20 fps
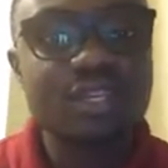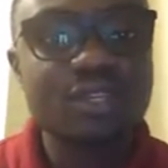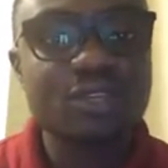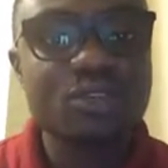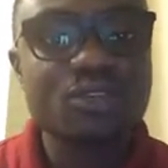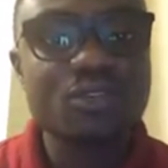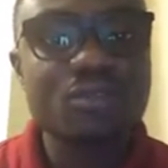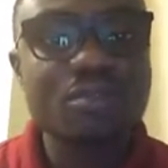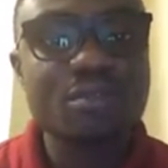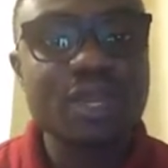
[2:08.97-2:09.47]

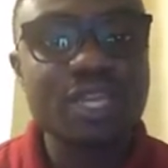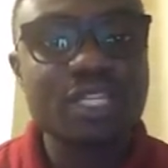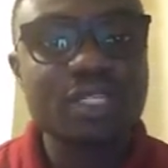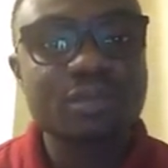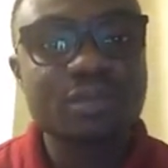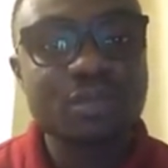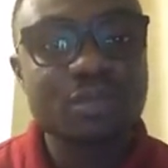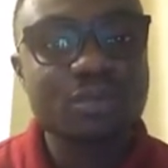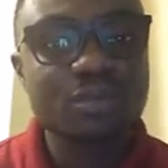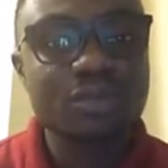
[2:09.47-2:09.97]
you meet
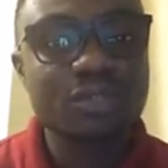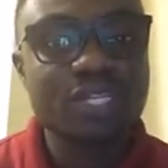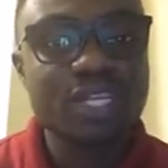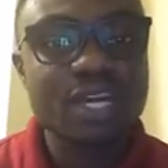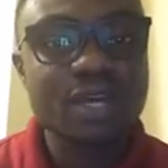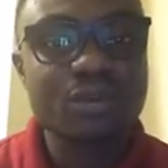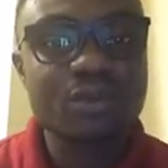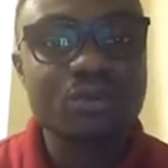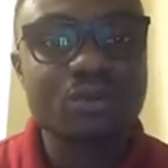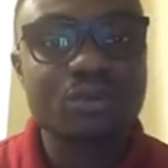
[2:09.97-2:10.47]
people
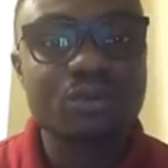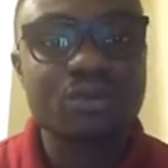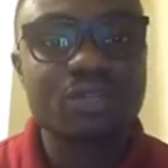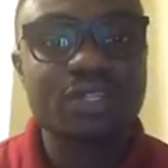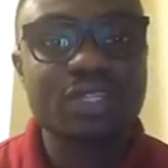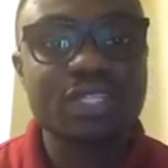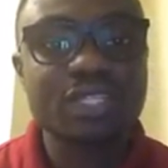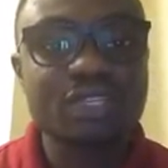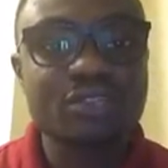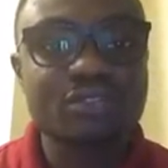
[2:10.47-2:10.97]
that will
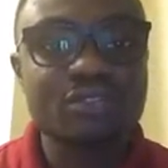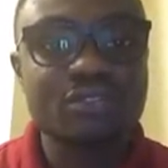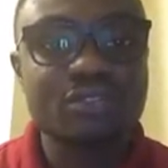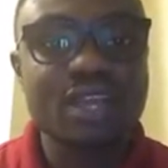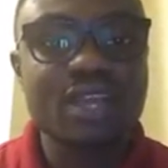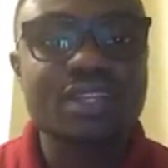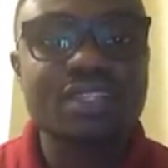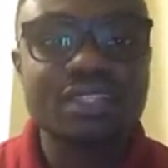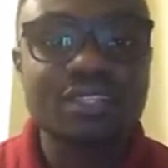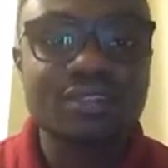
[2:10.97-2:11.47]

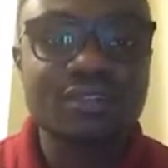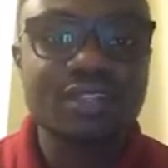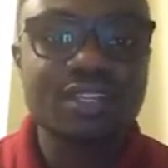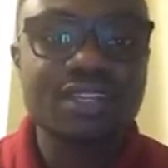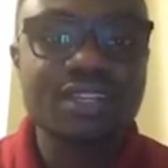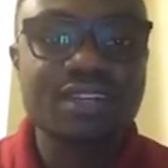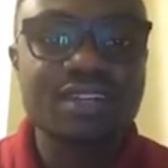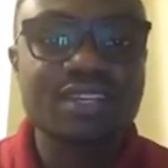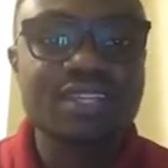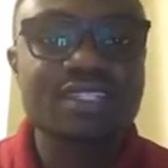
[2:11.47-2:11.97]

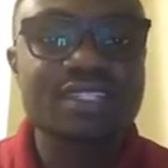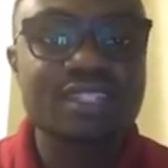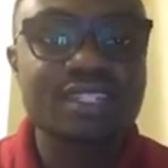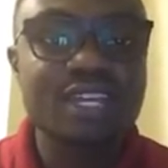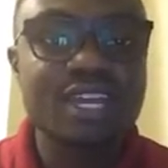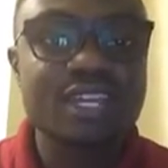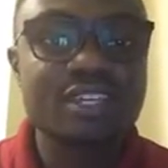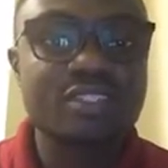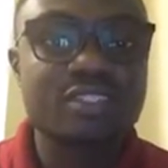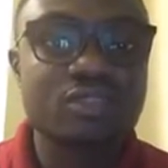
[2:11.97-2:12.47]
destructively
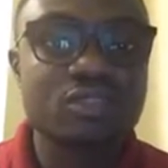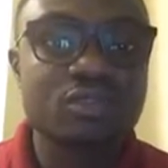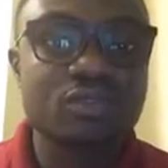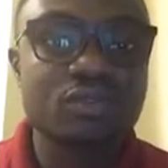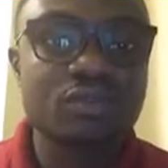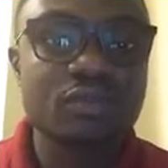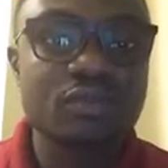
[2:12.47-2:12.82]
criticize you.